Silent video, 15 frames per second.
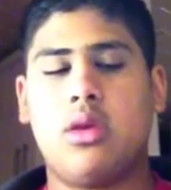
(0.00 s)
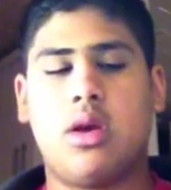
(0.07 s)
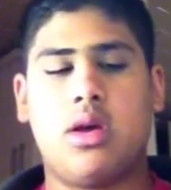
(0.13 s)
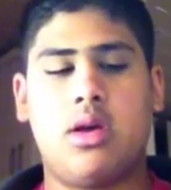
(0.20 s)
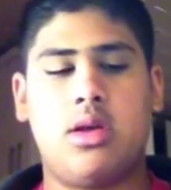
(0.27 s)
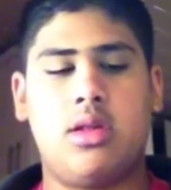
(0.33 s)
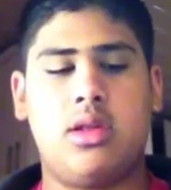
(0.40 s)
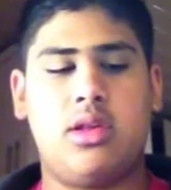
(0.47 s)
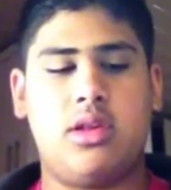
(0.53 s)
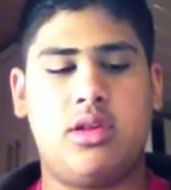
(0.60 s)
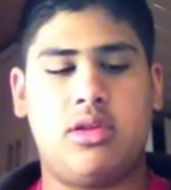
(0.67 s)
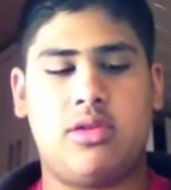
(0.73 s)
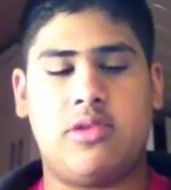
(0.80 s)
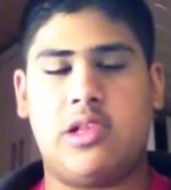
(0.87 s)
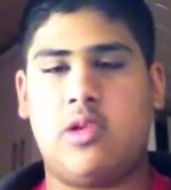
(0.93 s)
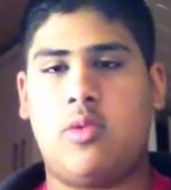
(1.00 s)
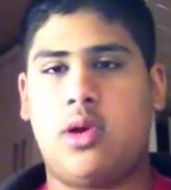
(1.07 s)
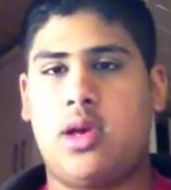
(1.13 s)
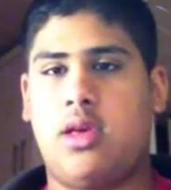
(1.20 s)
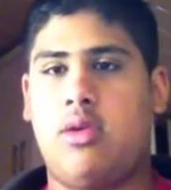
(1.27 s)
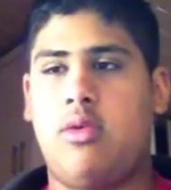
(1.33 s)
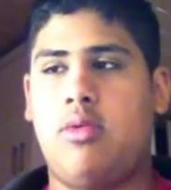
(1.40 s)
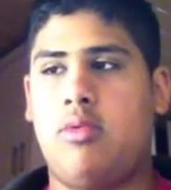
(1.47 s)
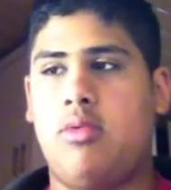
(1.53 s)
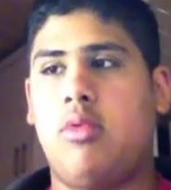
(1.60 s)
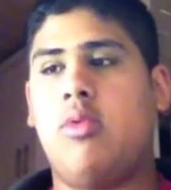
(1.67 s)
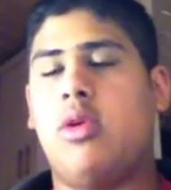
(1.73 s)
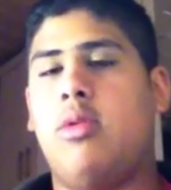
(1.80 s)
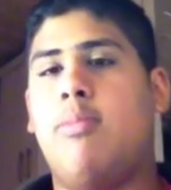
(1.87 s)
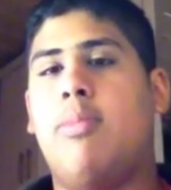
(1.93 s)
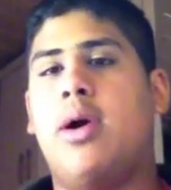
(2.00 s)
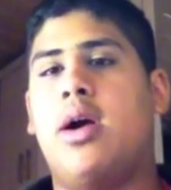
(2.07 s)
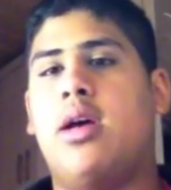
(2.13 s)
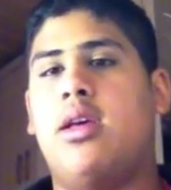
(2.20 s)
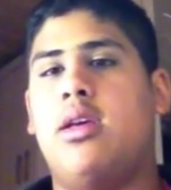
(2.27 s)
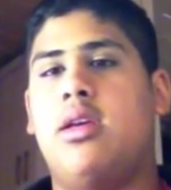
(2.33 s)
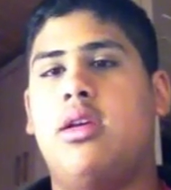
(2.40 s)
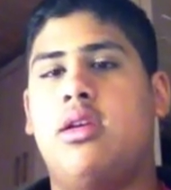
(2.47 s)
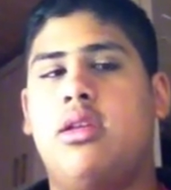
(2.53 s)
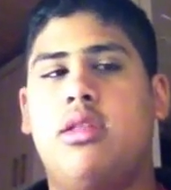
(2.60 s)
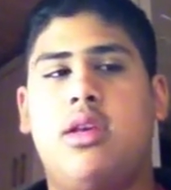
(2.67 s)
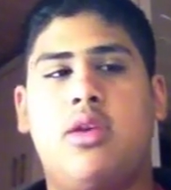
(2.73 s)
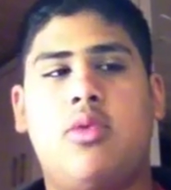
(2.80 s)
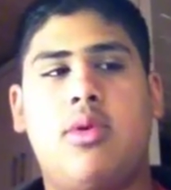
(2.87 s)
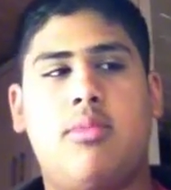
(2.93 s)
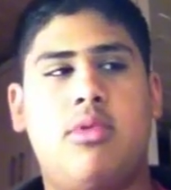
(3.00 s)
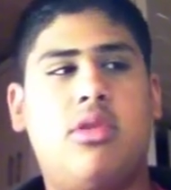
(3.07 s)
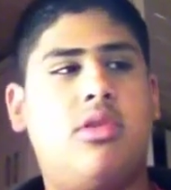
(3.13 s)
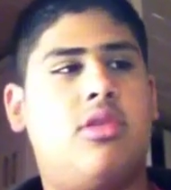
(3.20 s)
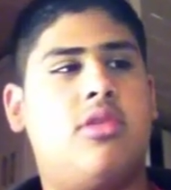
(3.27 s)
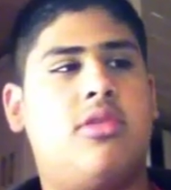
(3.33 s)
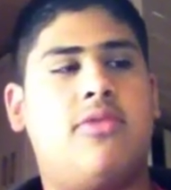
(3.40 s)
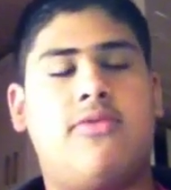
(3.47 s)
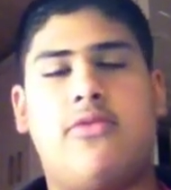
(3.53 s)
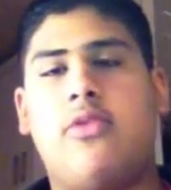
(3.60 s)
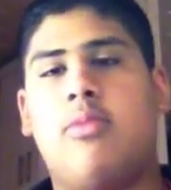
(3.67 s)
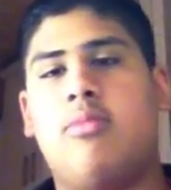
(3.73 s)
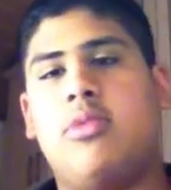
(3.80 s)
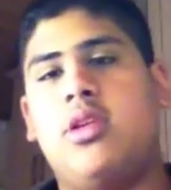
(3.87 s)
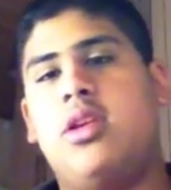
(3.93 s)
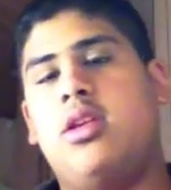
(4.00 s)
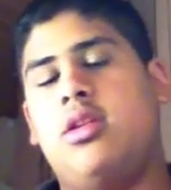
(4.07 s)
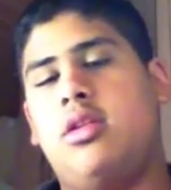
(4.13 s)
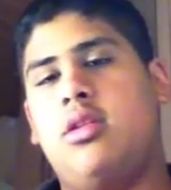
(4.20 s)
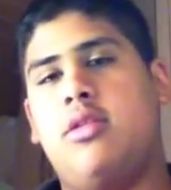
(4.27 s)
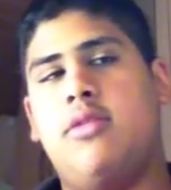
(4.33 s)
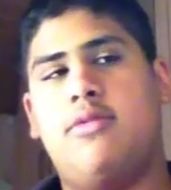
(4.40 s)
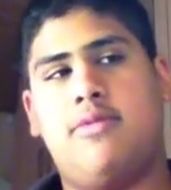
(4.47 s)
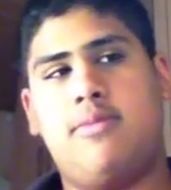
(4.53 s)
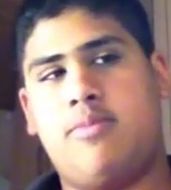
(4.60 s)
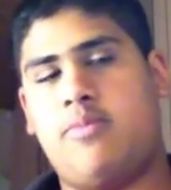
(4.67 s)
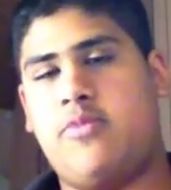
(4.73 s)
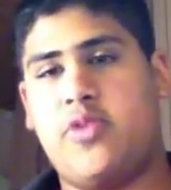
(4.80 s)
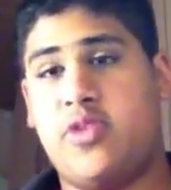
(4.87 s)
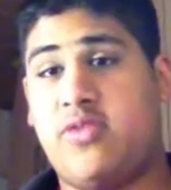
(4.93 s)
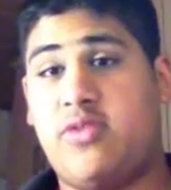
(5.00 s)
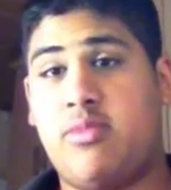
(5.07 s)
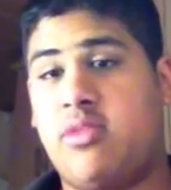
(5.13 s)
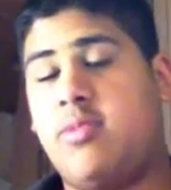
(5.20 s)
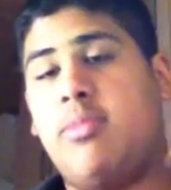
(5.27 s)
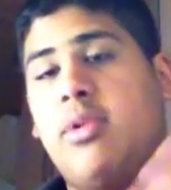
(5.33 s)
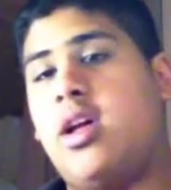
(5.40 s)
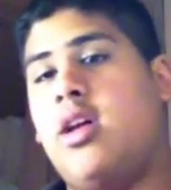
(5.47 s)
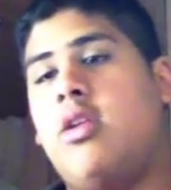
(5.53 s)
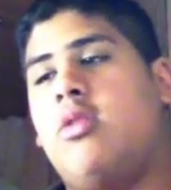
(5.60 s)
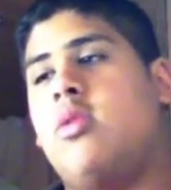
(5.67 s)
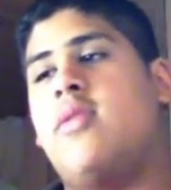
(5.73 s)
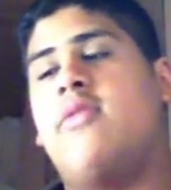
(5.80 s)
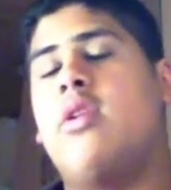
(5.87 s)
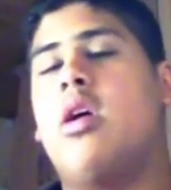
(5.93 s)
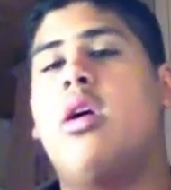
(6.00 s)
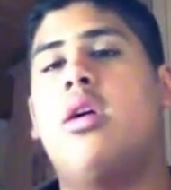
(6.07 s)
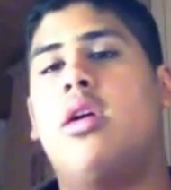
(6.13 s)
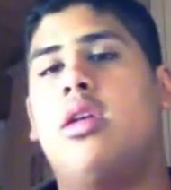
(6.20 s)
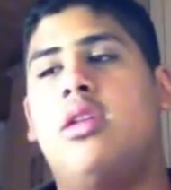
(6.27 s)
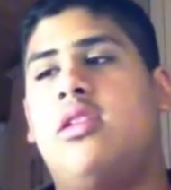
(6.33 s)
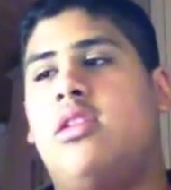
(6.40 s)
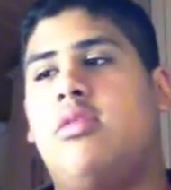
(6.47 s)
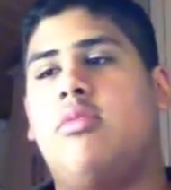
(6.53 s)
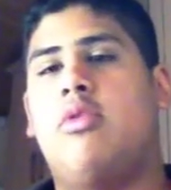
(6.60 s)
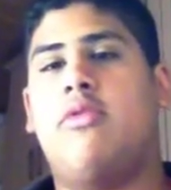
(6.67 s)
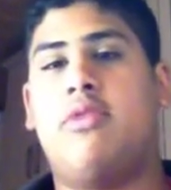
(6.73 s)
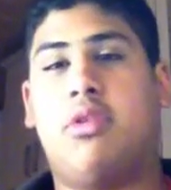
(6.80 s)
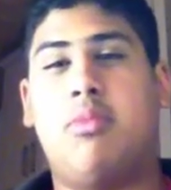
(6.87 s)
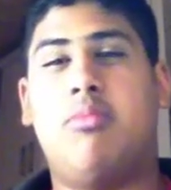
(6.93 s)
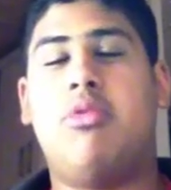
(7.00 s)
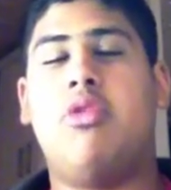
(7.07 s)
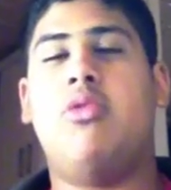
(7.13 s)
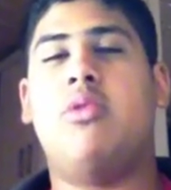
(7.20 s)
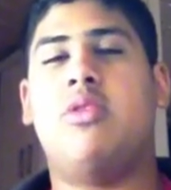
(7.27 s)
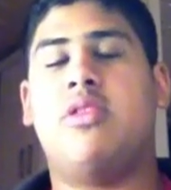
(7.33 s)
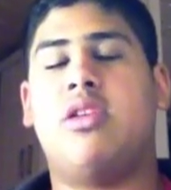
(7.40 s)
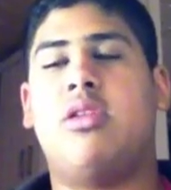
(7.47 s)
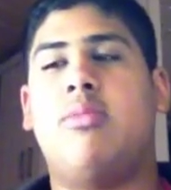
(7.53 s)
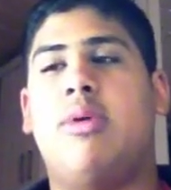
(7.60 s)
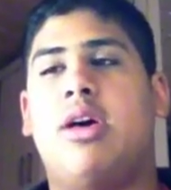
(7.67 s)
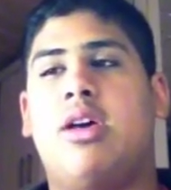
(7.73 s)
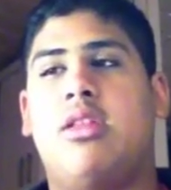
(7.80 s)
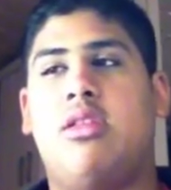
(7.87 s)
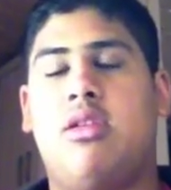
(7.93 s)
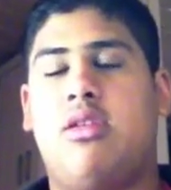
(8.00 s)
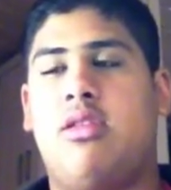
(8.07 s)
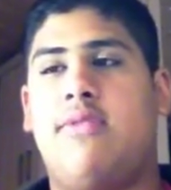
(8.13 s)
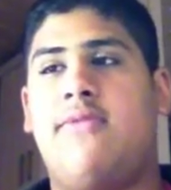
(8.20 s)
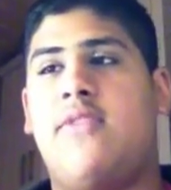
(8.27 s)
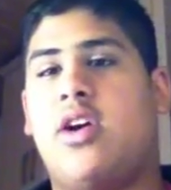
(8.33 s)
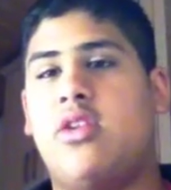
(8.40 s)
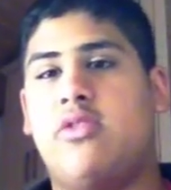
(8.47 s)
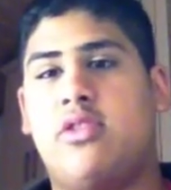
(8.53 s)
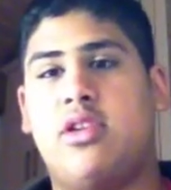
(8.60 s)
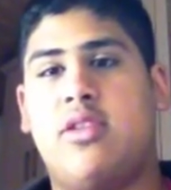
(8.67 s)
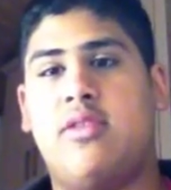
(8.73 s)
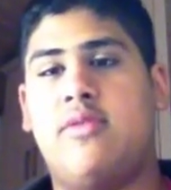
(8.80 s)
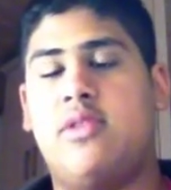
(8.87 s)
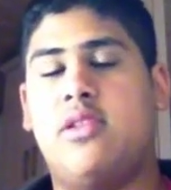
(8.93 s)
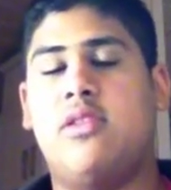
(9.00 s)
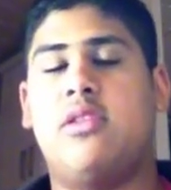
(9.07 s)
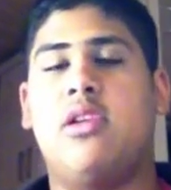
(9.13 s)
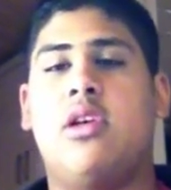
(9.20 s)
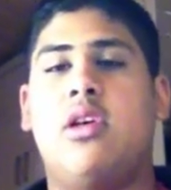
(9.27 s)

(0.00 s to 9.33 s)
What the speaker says: This is basically where you would buy the equipment from the supplier, whoever. This is more of the computers that you buy, the file servers,